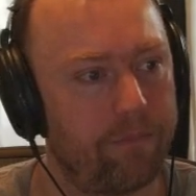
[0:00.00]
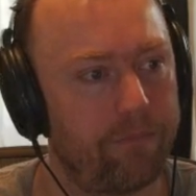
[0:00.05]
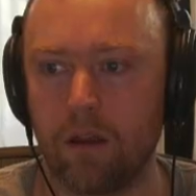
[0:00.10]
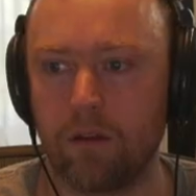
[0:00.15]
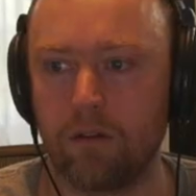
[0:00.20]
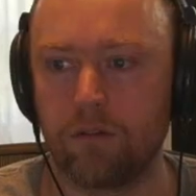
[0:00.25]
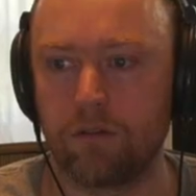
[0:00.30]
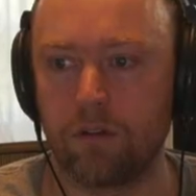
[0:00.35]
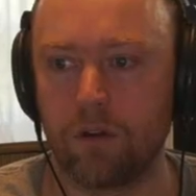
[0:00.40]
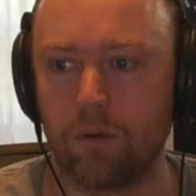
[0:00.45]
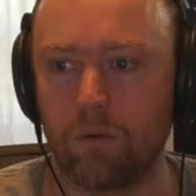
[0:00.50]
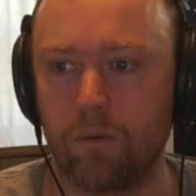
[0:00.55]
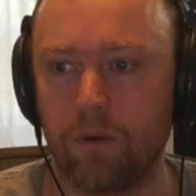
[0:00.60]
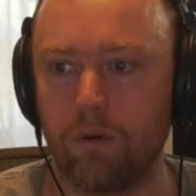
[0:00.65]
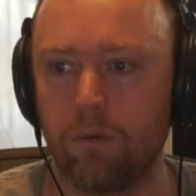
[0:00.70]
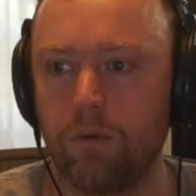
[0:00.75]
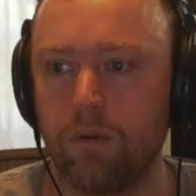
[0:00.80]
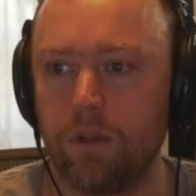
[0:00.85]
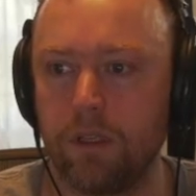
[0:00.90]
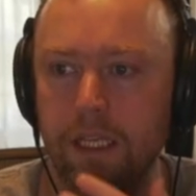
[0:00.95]
So we
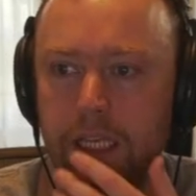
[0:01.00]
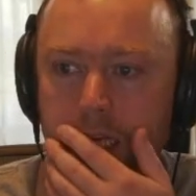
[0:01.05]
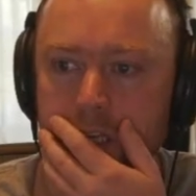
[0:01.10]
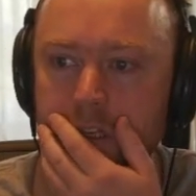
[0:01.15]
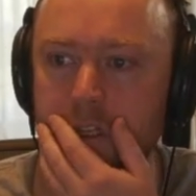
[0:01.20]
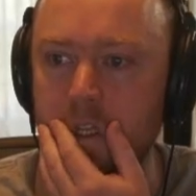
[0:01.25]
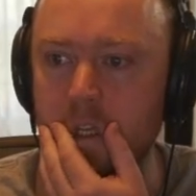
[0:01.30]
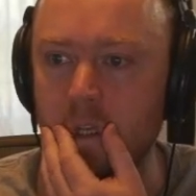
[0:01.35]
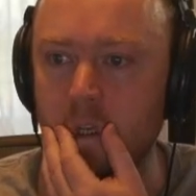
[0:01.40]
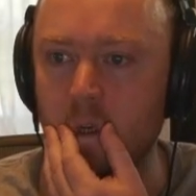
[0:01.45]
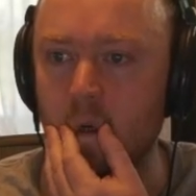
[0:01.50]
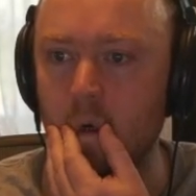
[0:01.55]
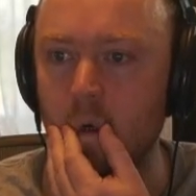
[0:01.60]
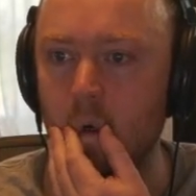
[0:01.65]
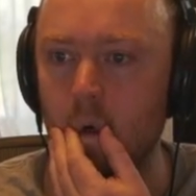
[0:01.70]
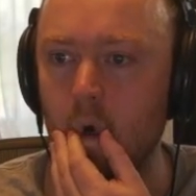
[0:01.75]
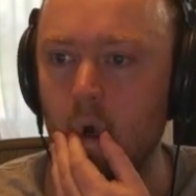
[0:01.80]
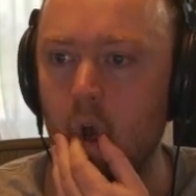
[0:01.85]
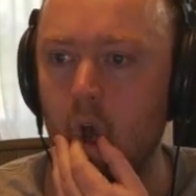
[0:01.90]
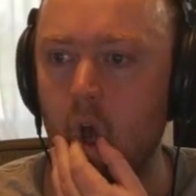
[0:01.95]
will need
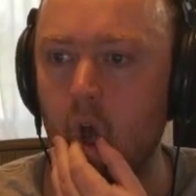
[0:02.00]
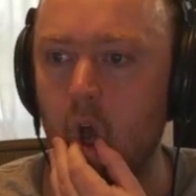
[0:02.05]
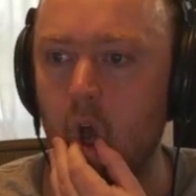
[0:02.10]
to